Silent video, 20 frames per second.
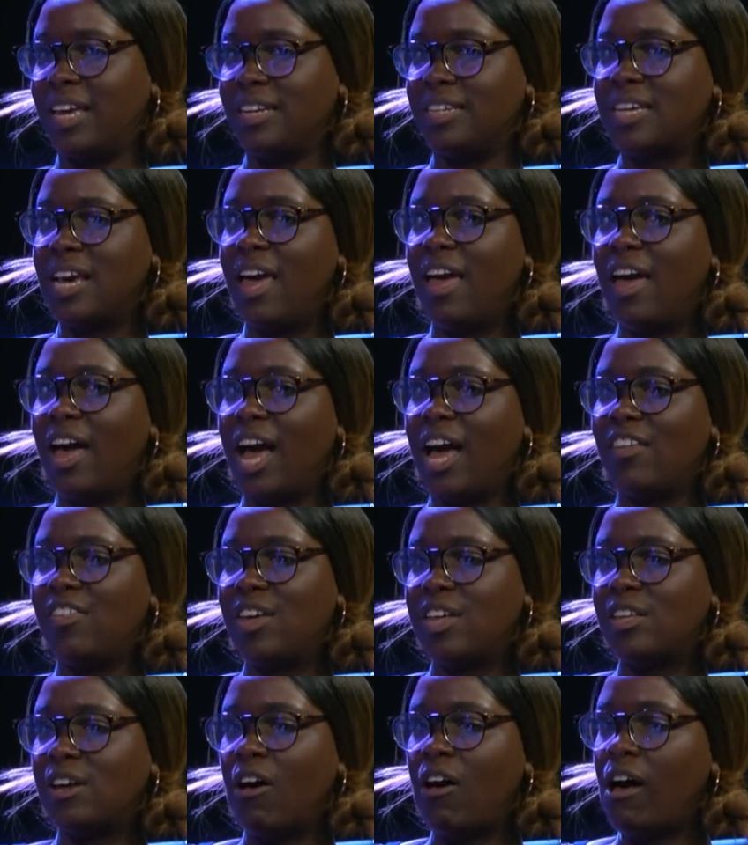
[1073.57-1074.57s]
And I
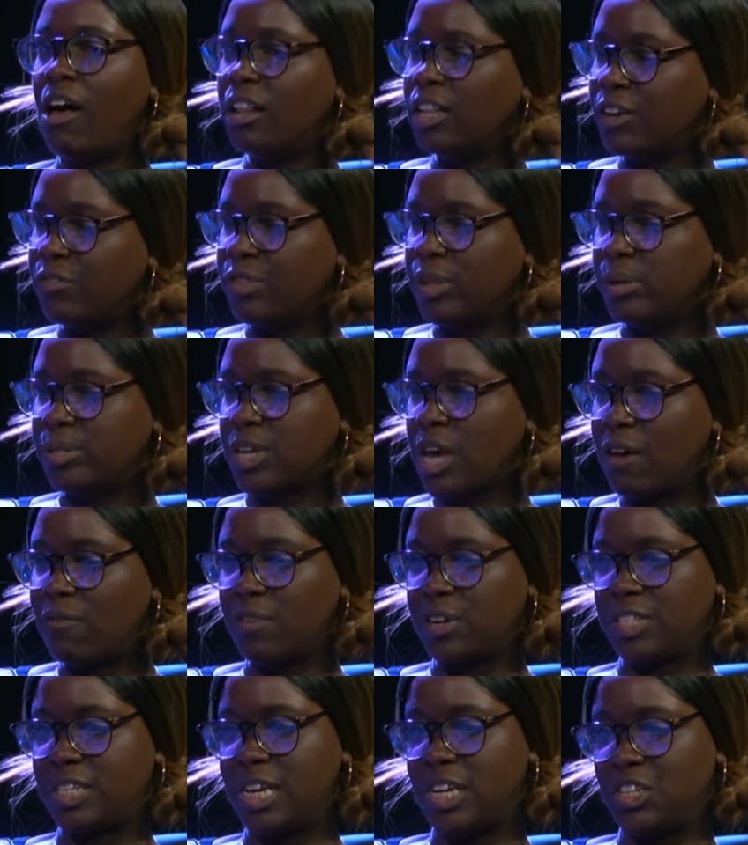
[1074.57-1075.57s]
think all of those
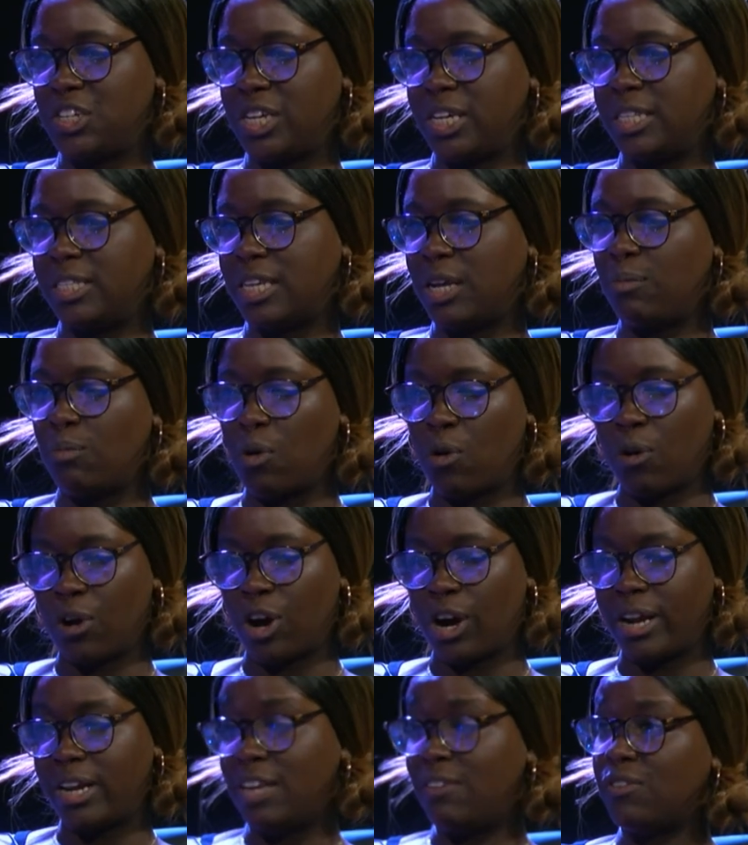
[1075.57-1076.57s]
conversations and
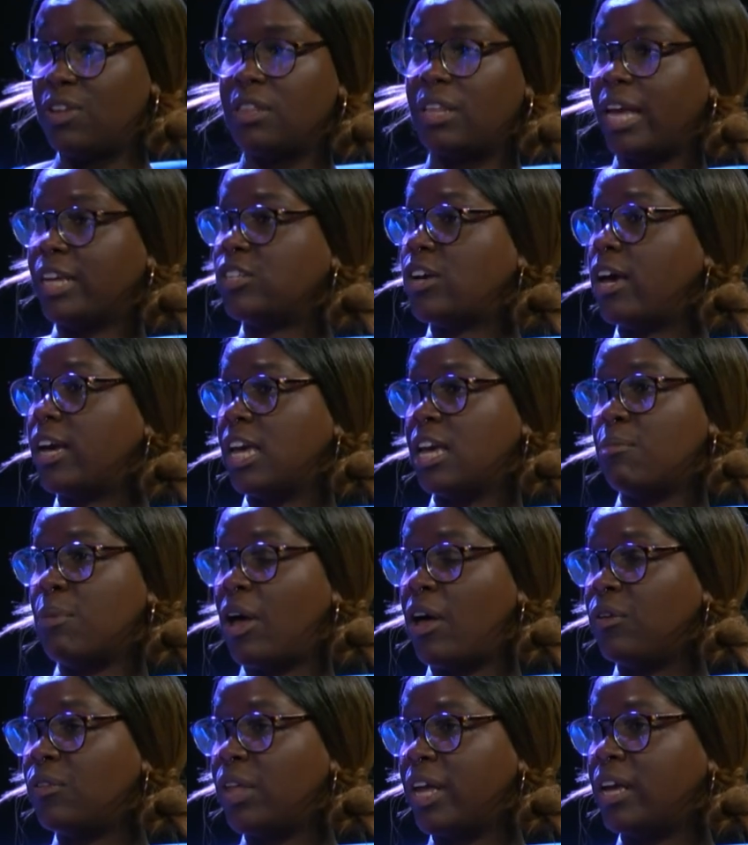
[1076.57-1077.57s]
more, and even like talking
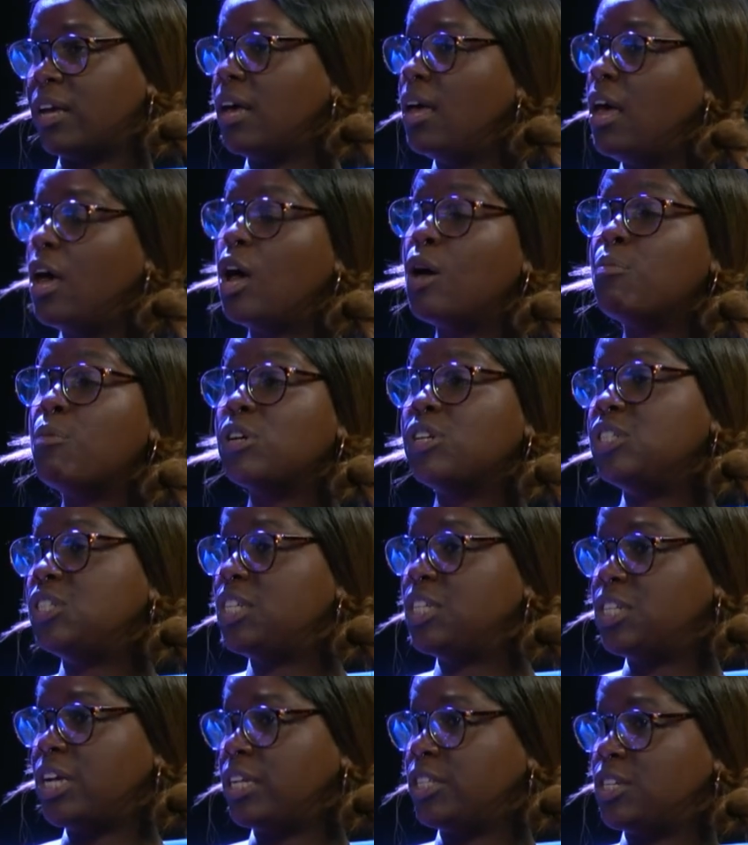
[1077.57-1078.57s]
about like
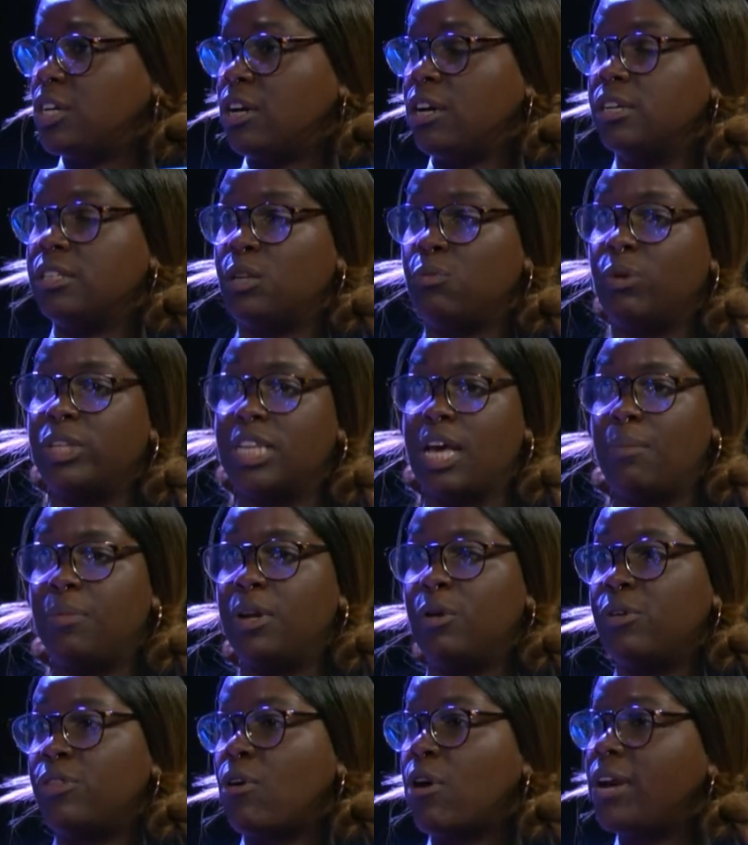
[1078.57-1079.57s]
emergency shelters and what's
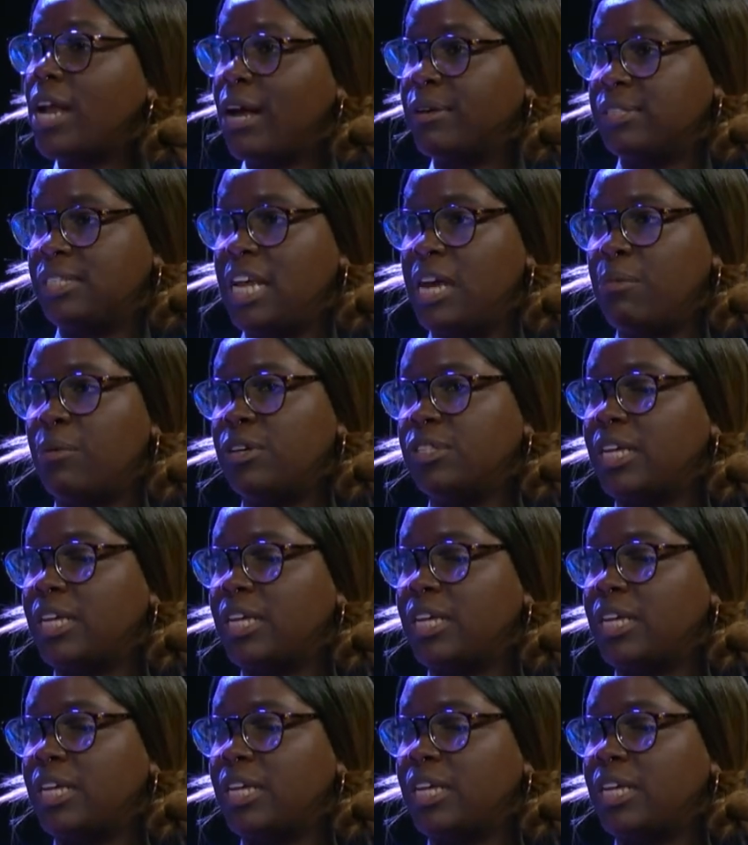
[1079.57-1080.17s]
happening with our unhoused neighbors,